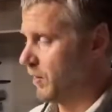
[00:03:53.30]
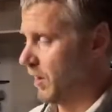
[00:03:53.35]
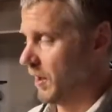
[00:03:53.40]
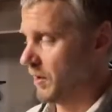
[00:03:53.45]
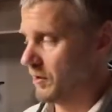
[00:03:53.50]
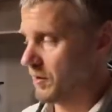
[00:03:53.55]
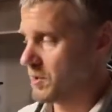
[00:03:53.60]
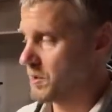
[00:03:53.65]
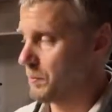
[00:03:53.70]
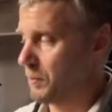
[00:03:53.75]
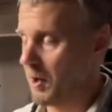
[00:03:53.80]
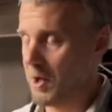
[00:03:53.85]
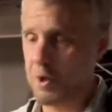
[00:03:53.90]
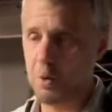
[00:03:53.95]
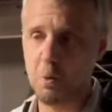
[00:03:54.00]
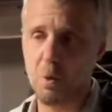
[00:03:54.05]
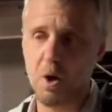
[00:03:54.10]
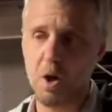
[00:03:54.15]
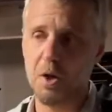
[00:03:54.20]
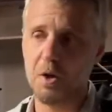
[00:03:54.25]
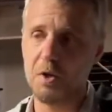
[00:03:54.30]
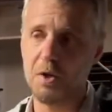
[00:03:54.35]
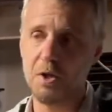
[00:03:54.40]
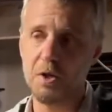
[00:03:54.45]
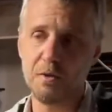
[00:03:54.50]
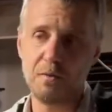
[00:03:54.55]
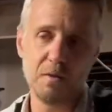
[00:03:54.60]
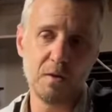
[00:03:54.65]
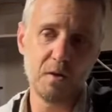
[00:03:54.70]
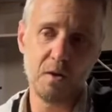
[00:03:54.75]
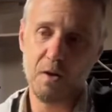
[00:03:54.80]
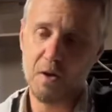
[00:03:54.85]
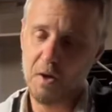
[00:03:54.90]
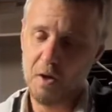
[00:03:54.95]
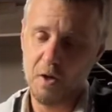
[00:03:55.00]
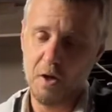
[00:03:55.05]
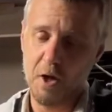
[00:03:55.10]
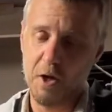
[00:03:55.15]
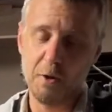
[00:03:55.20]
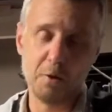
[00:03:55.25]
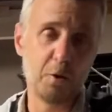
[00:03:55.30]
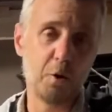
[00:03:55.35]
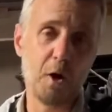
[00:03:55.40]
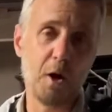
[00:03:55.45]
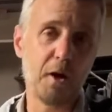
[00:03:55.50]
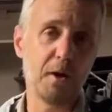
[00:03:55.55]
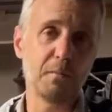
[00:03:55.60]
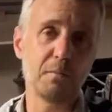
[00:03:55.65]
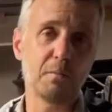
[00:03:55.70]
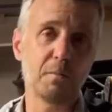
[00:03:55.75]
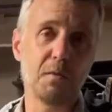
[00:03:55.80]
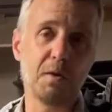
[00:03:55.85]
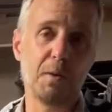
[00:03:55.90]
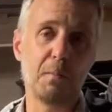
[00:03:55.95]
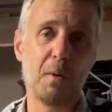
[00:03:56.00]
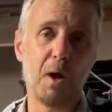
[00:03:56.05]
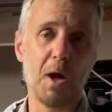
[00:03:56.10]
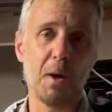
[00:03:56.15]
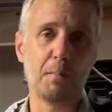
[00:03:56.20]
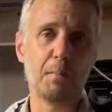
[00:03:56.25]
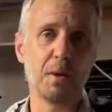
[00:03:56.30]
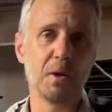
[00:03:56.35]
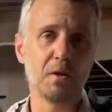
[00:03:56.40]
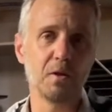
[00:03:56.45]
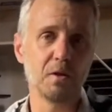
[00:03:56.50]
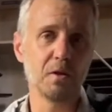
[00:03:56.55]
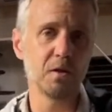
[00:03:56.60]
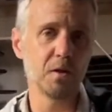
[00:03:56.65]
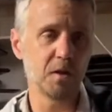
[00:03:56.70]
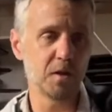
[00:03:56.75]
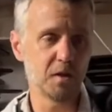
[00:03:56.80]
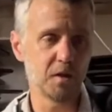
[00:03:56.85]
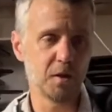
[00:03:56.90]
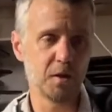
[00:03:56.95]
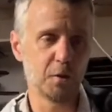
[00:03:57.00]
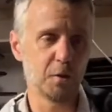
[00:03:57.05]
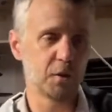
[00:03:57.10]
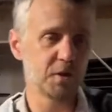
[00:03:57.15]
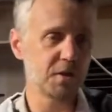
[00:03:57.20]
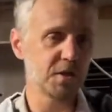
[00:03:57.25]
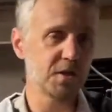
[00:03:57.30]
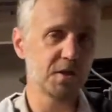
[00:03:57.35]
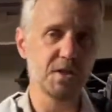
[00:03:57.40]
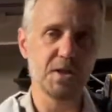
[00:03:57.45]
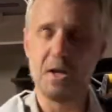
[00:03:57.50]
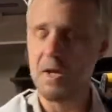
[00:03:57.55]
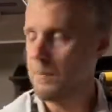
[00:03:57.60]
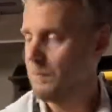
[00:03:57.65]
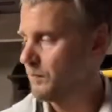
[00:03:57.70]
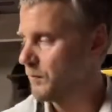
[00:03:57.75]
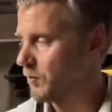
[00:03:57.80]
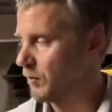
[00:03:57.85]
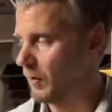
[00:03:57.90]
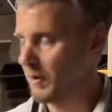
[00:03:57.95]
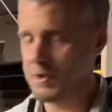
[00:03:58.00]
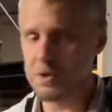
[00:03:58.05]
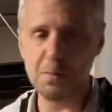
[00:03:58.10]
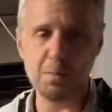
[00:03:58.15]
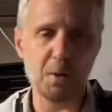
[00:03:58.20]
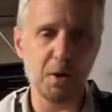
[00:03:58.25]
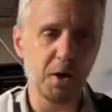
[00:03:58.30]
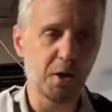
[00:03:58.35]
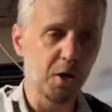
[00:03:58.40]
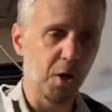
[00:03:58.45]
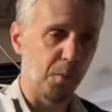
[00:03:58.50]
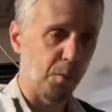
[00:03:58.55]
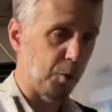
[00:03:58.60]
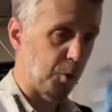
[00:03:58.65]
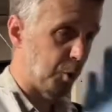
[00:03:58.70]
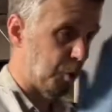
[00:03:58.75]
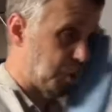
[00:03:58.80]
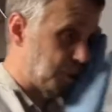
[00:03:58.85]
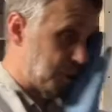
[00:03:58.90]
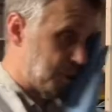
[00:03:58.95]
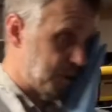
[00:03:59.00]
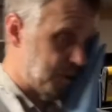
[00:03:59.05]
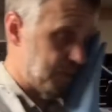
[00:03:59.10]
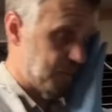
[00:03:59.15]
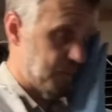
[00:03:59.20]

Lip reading: and the spray quality, I don't know, in my opinion, it looks the same. So let's spray a couple doors.